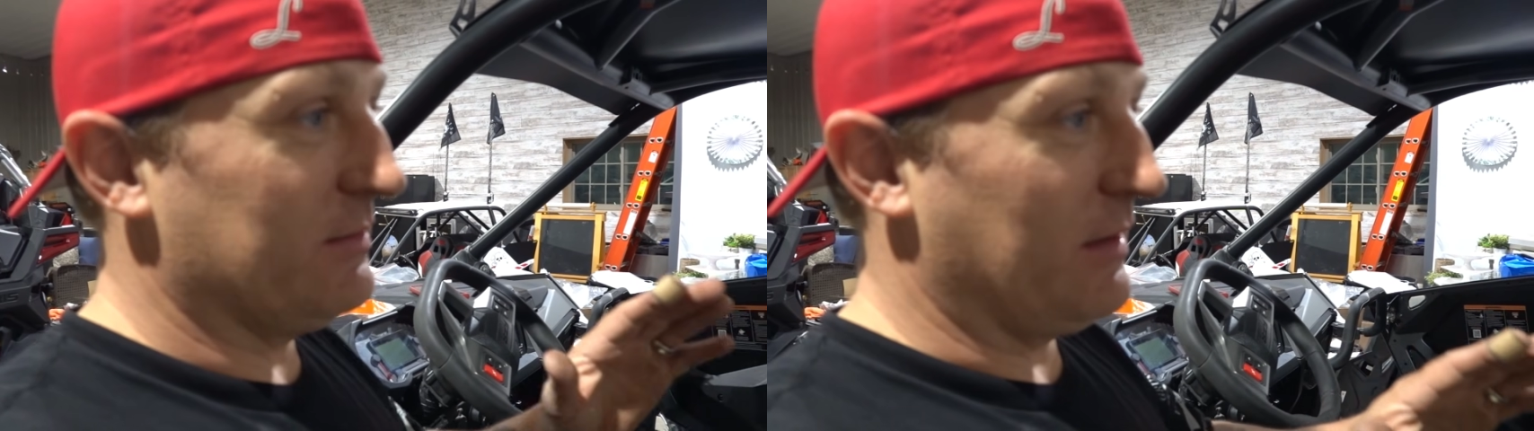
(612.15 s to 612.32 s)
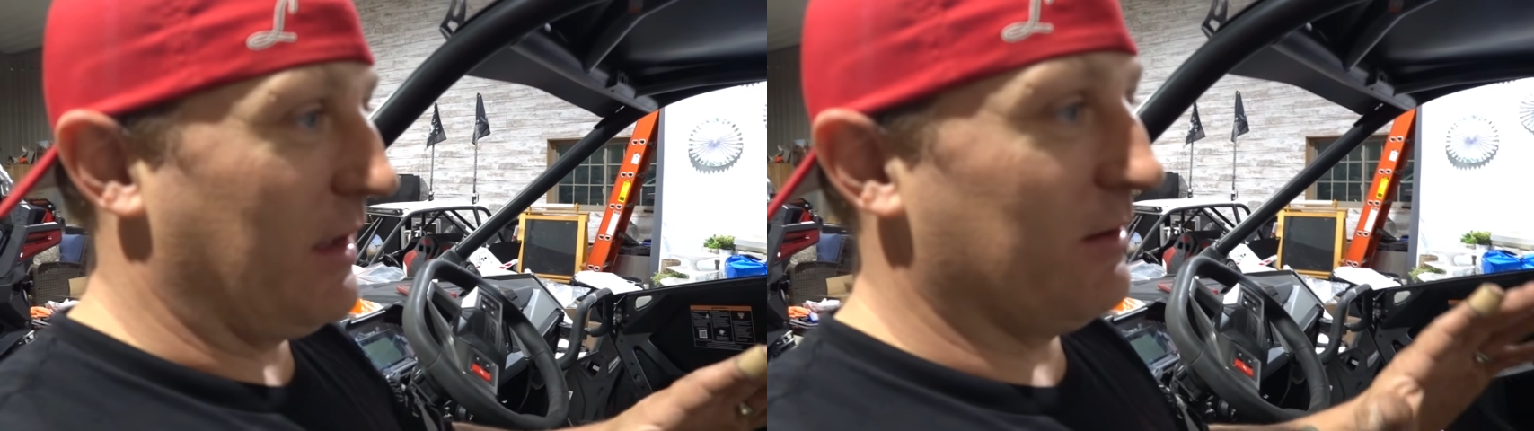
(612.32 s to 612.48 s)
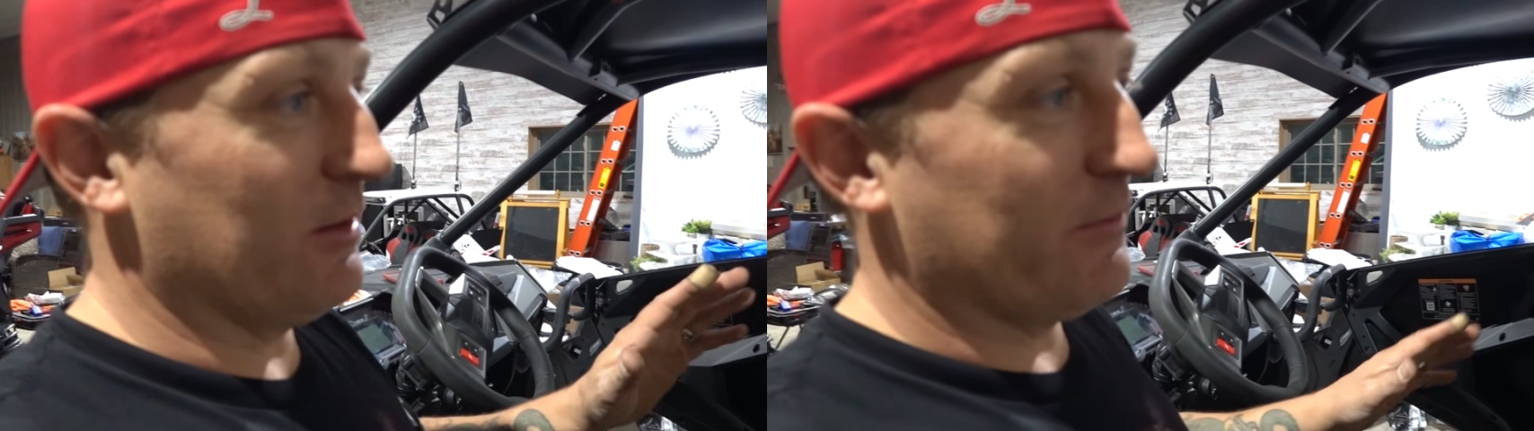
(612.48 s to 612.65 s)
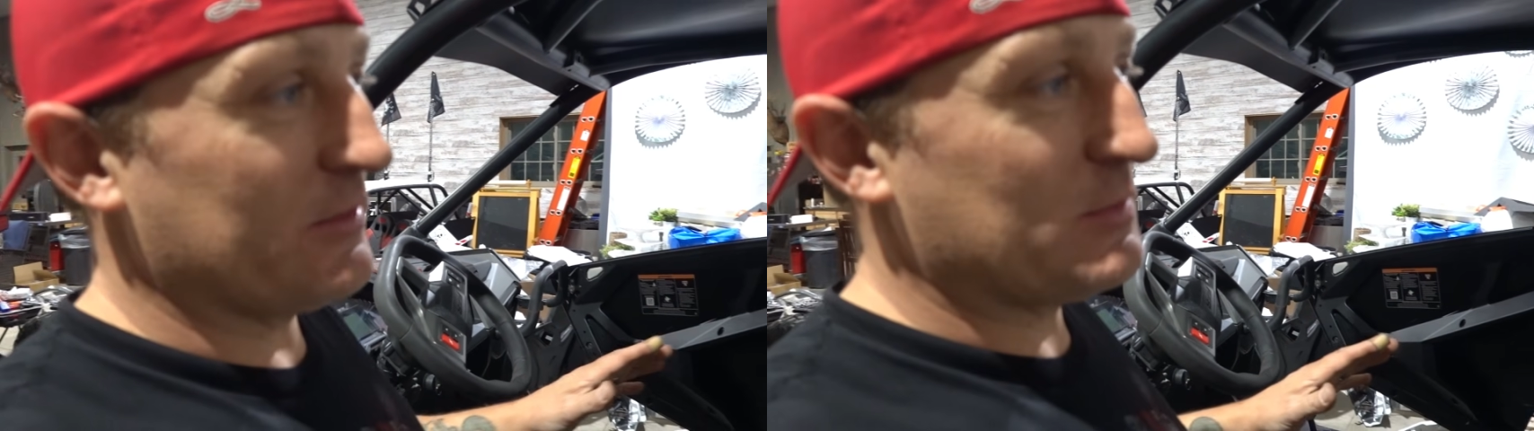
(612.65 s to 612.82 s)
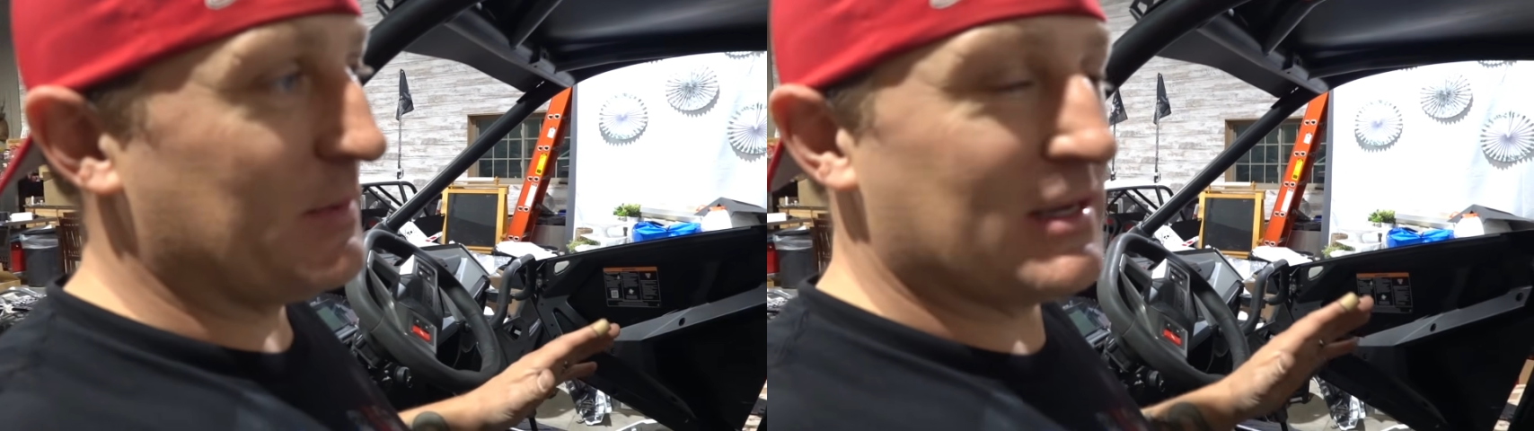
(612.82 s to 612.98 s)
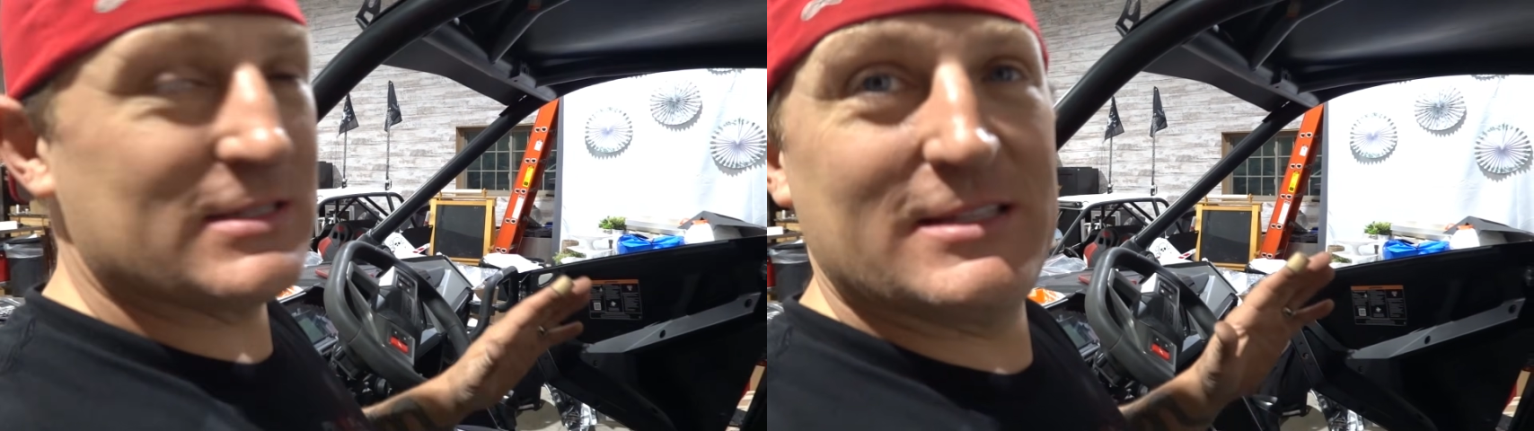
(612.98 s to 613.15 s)
I don't know if it's
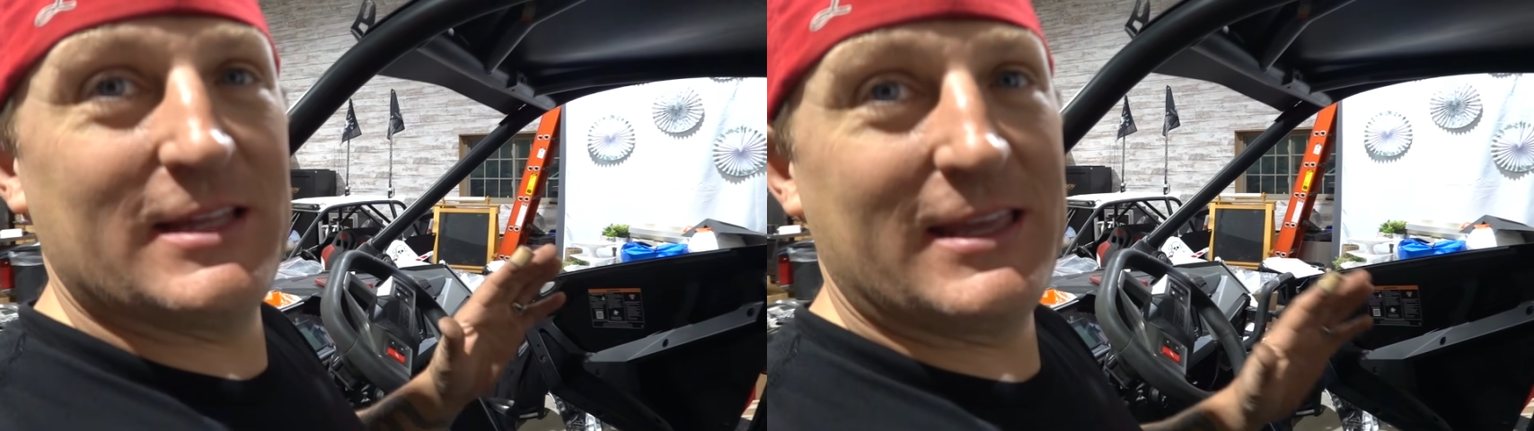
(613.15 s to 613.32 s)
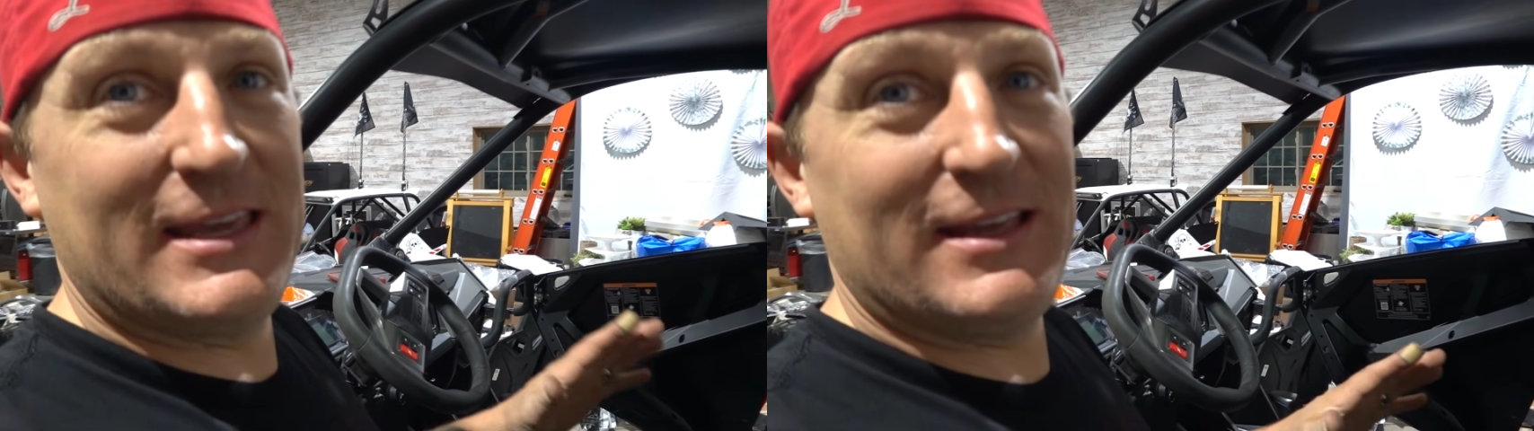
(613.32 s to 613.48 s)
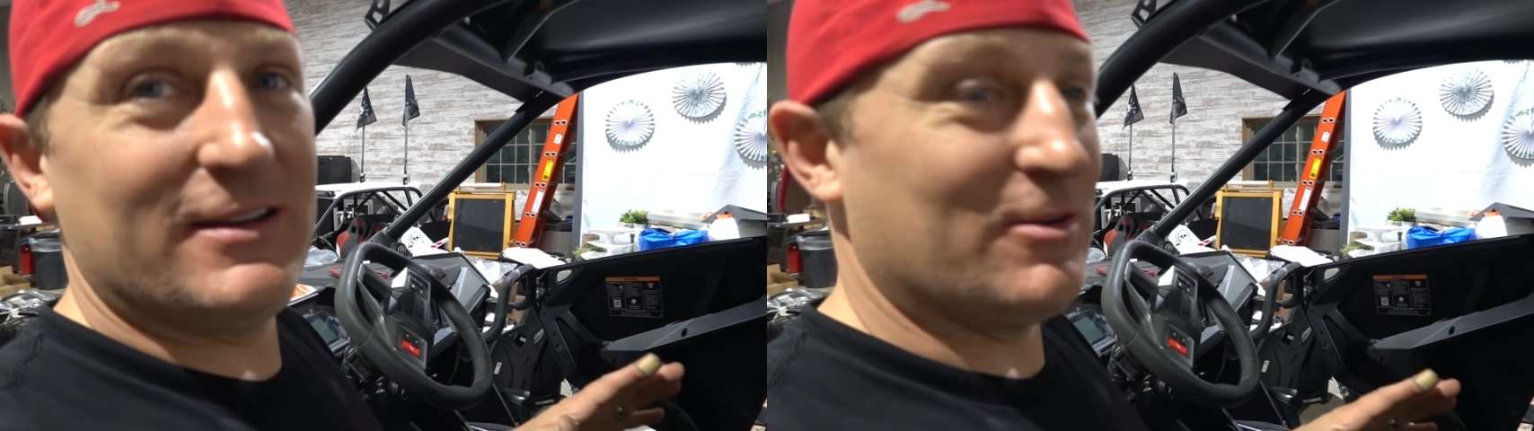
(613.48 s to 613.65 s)
because of the kit